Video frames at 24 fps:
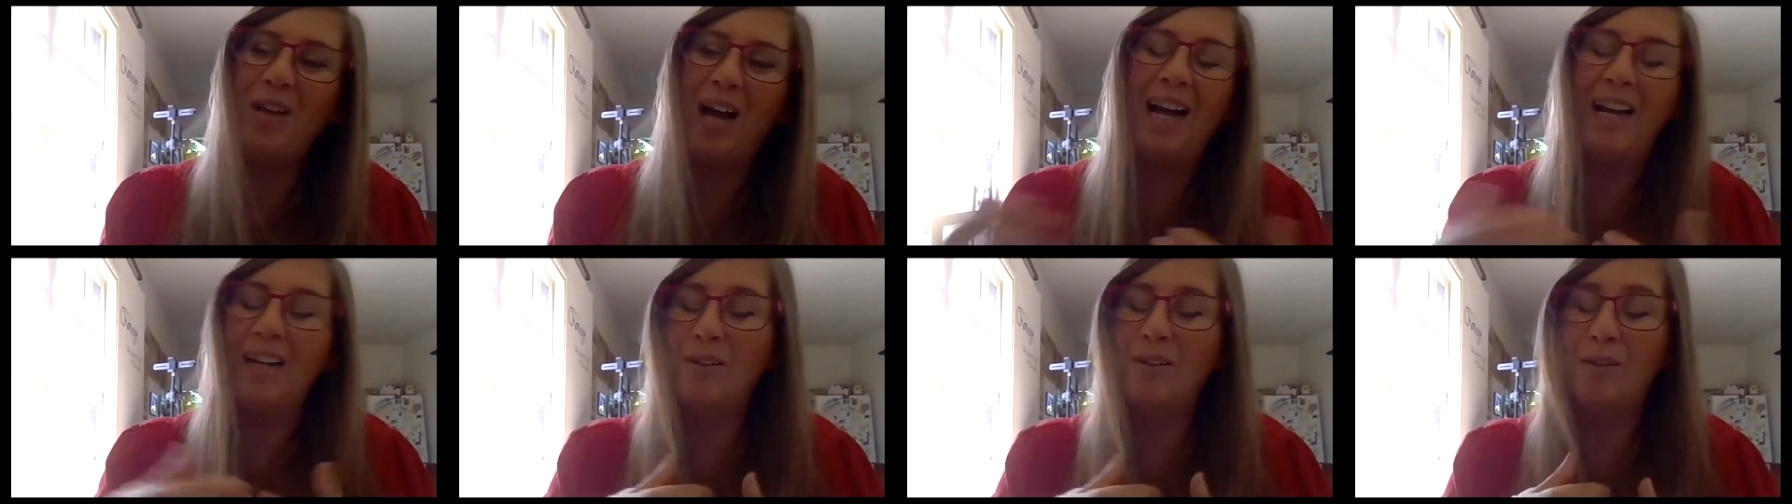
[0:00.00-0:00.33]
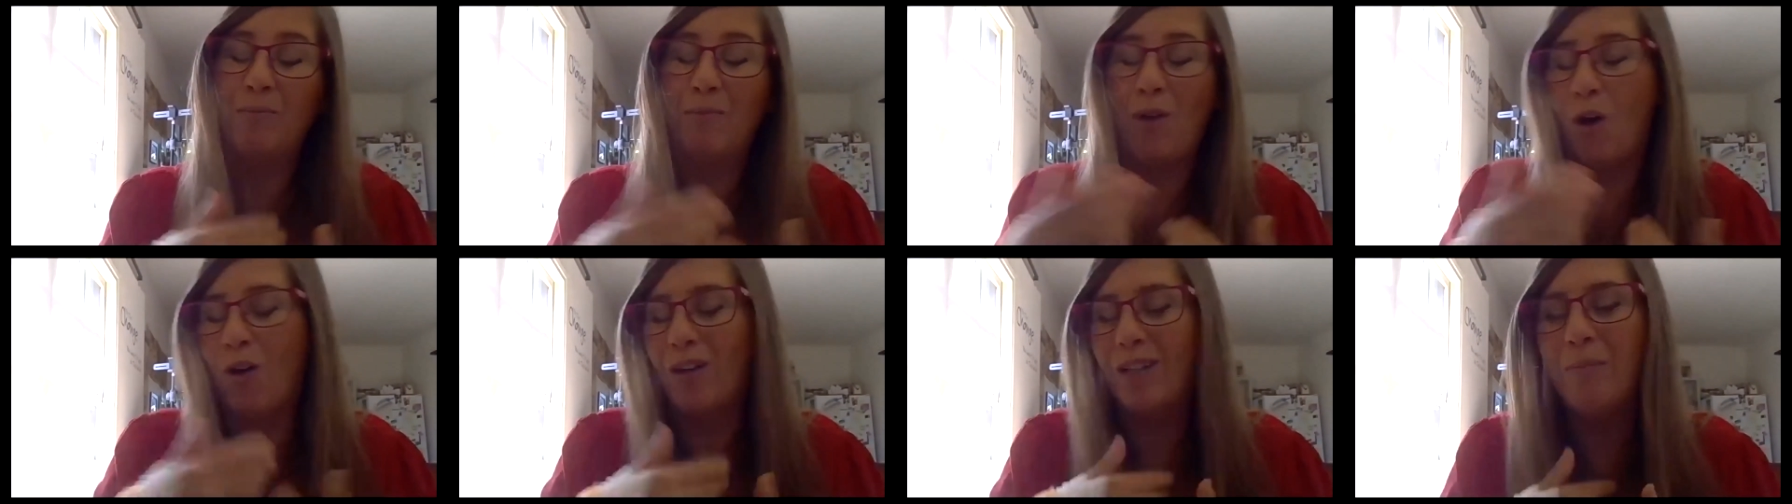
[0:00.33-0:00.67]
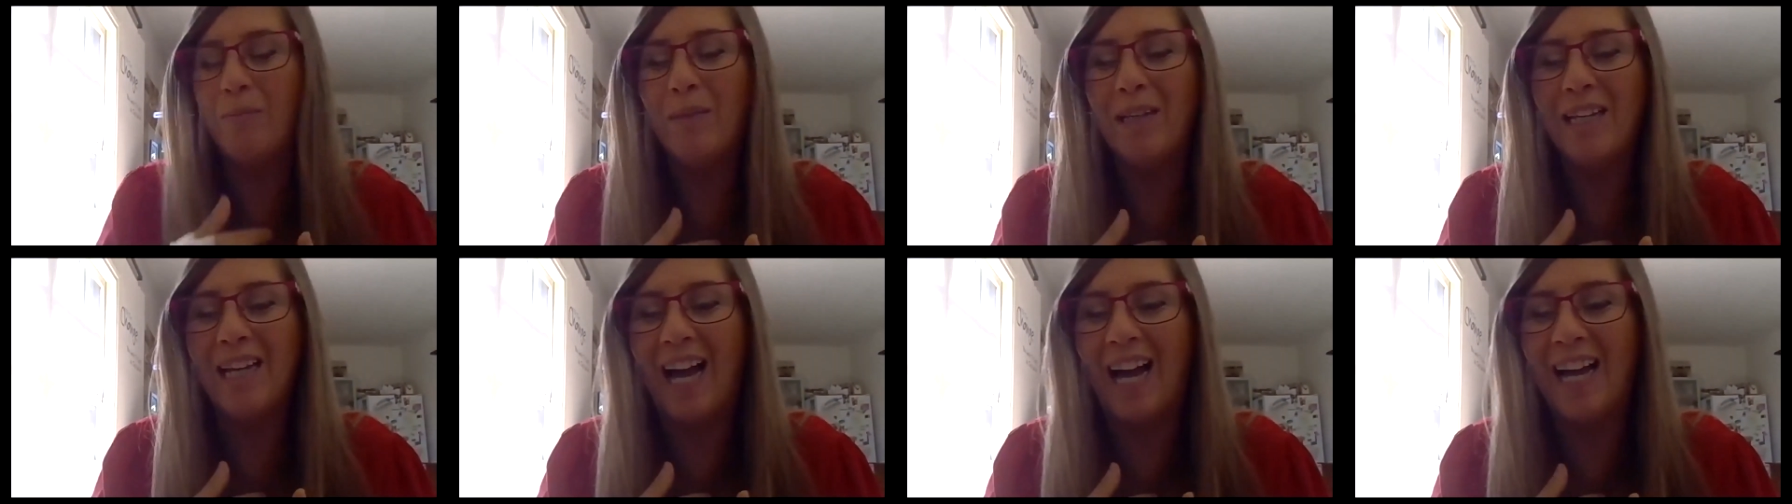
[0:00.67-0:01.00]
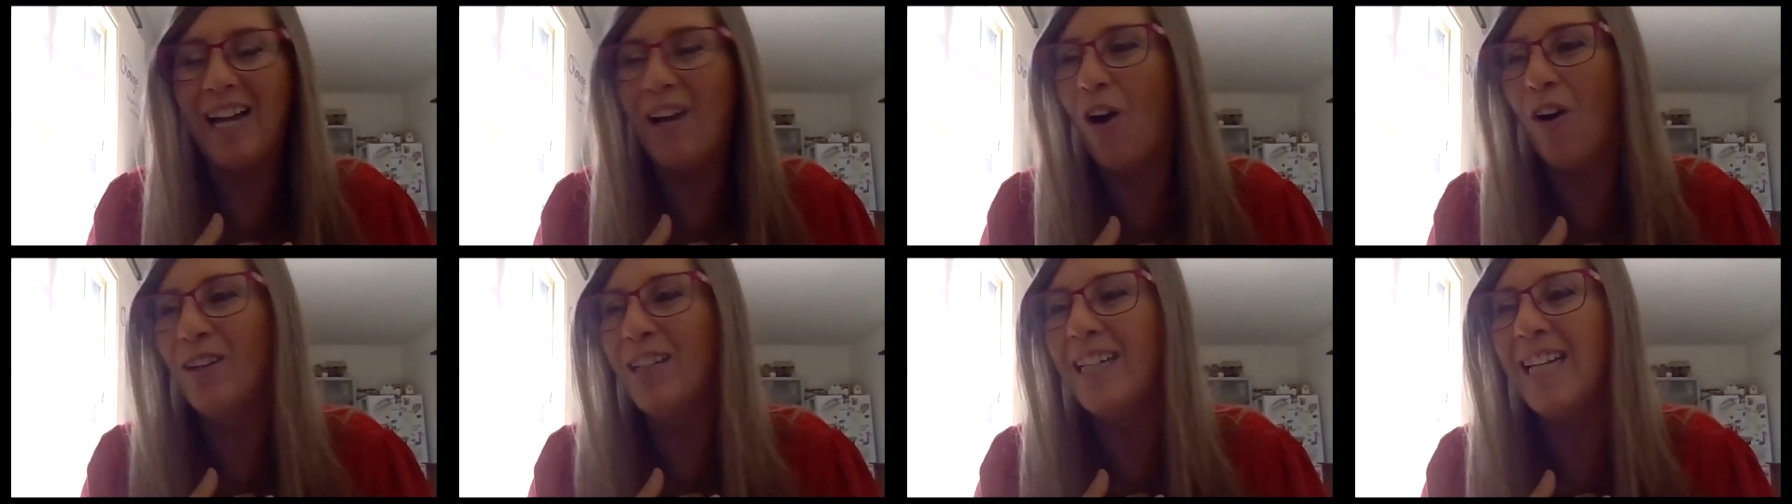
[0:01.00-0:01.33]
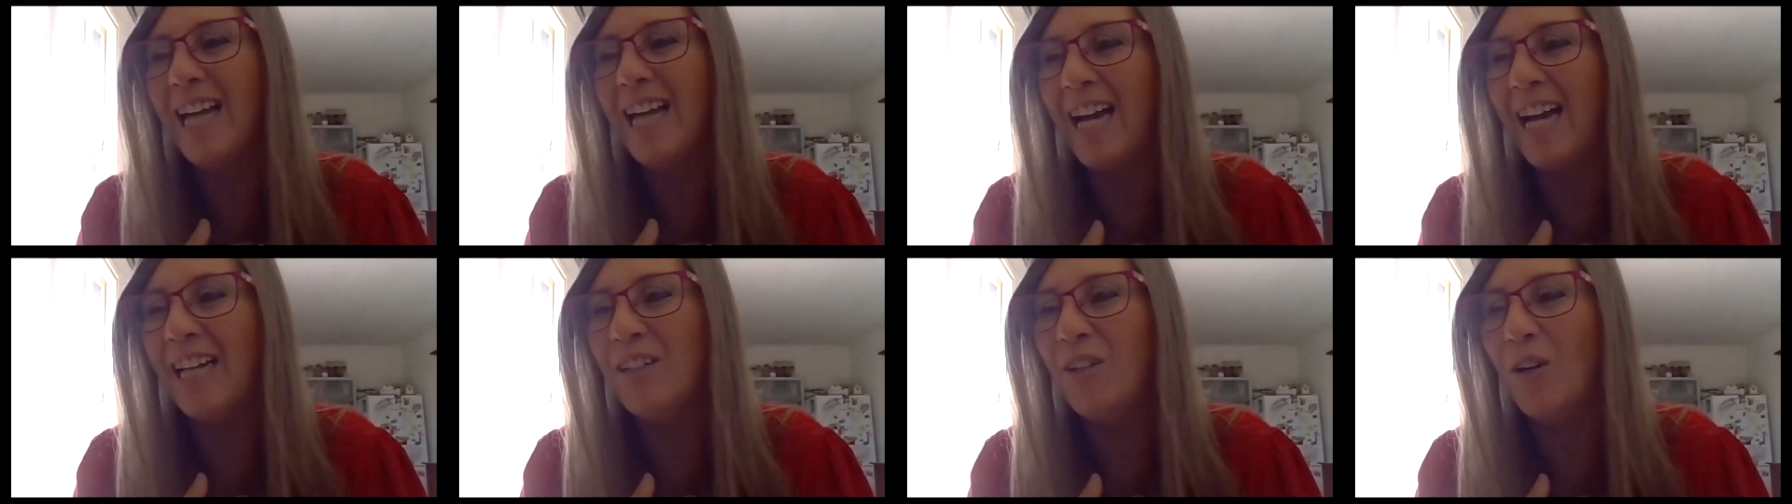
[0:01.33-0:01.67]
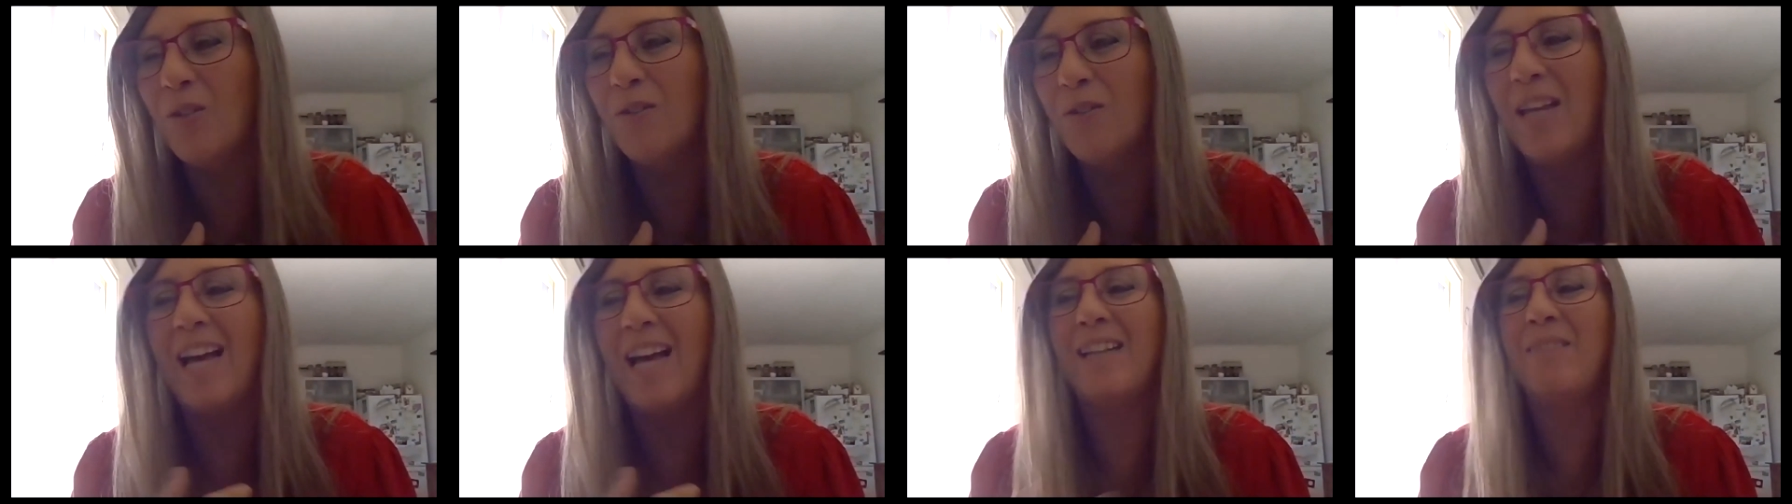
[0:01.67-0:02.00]
I
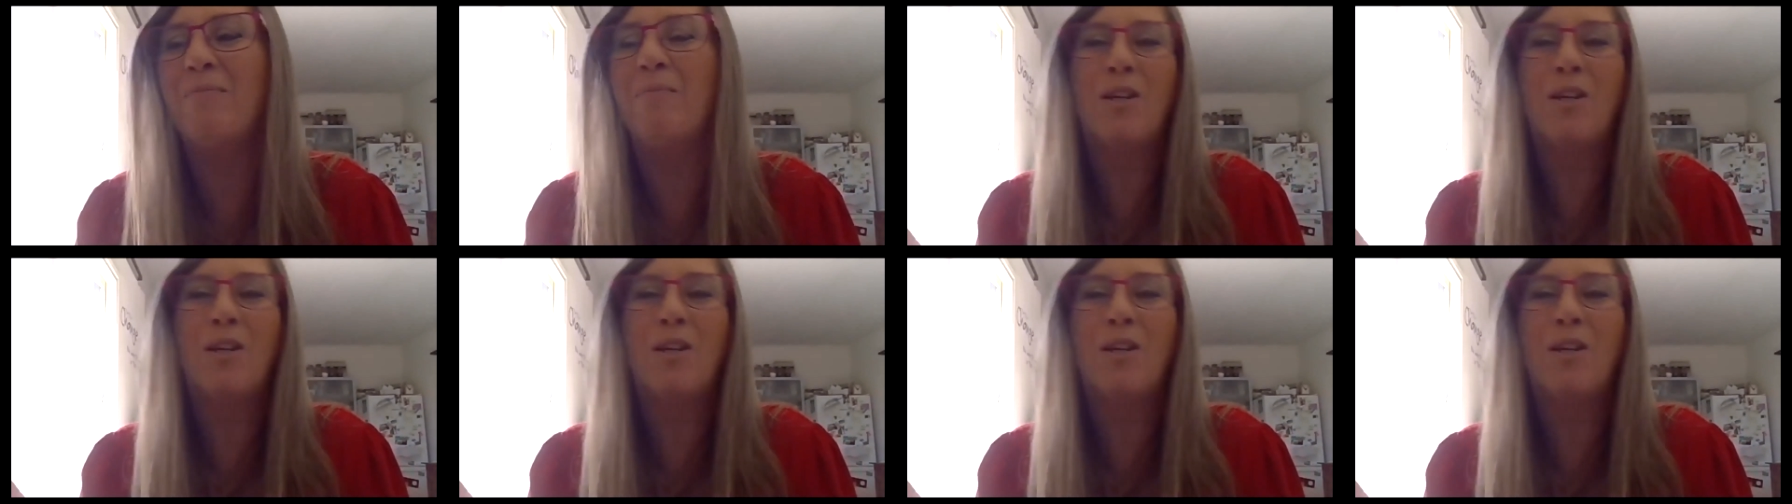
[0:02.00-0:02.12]
know that,